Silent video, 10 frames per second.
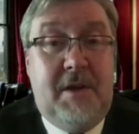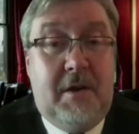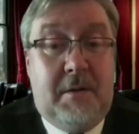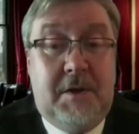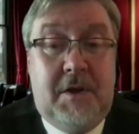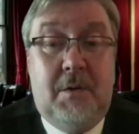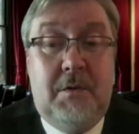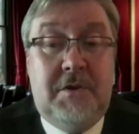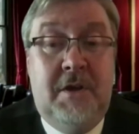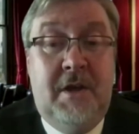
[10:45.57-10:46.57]
the argument
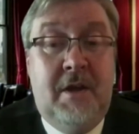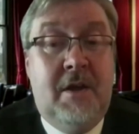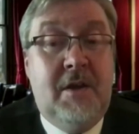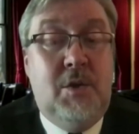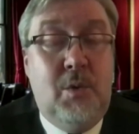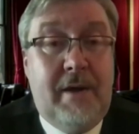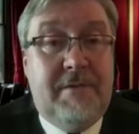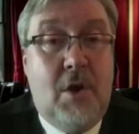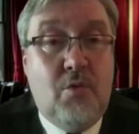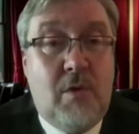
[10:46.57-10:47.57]
goes, you
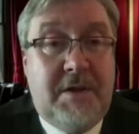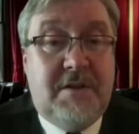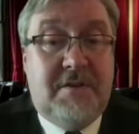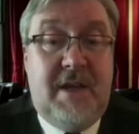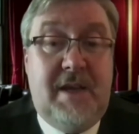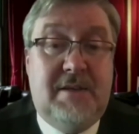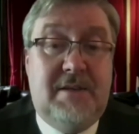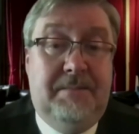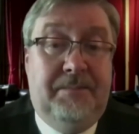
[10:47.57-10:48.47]
have no right to say it.